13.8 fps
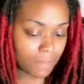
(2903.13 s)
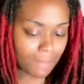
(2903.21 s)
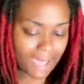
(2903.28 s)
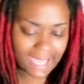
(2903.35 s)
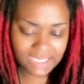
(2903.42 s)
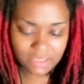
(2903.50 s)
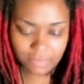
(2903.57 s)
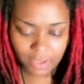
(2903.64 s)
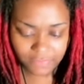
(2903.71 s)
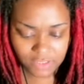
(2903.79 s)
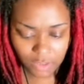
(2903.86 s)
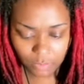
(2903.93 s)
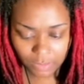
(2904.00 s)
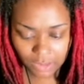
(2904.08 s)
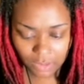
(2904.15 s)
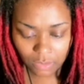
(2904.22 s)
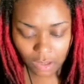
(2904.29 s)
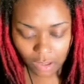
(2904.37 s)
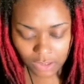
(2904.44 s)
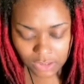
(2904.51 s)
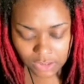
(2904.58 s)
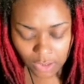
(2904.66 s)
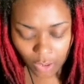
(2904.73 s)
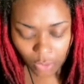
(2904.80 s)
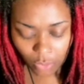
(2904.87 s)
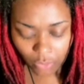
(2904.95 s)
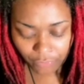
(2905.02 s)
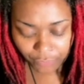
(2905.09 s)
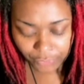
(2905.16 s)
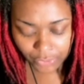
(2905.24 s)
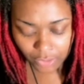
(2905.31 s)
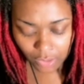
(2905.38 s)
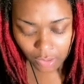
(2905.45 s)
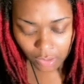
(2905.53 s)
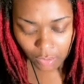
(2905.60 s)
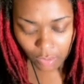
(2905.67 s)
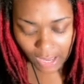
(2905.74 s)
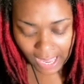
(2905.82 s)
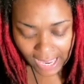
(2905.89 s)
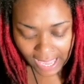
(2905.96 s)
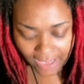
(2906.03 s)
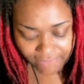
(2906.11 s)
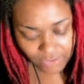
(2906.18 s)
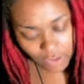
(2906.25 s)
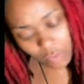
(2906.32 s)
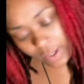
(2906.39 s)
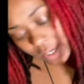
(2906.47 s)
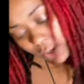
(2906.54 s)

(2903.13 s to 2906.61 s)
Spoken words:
my as above, so below card. So for you, I have you